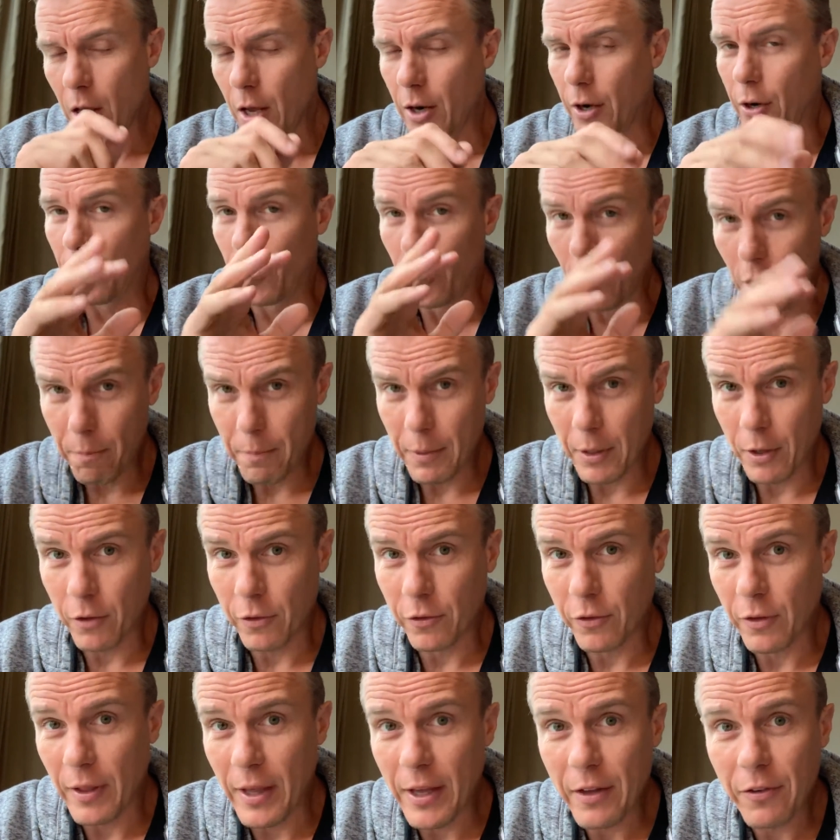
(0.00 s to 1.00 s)
Not
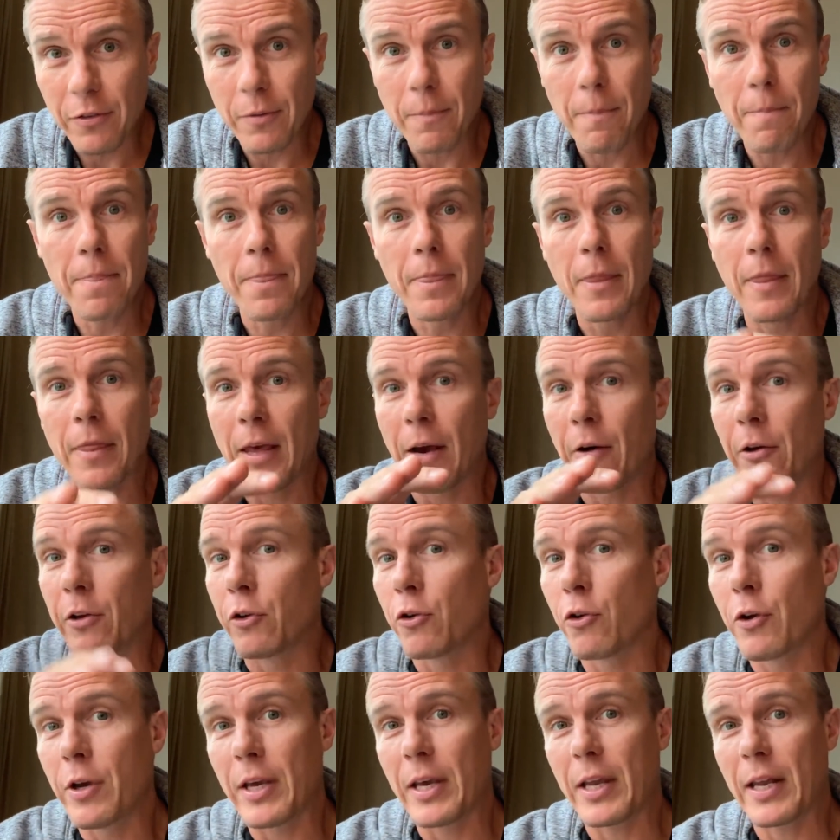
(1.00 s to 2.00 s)
because of this, they were
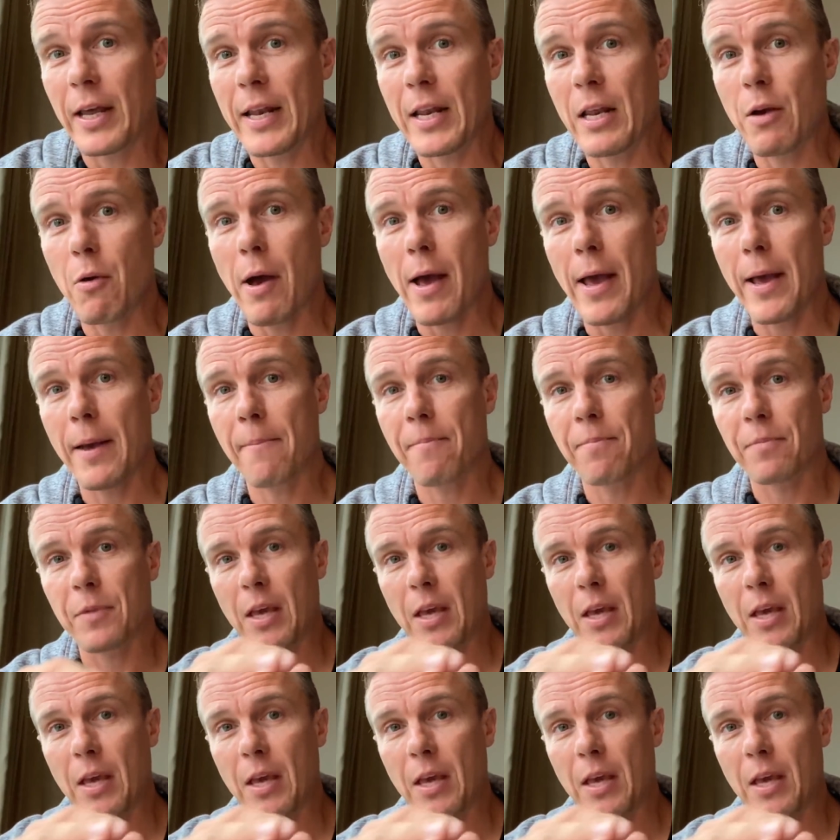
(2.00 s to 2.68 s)
doing it anyway,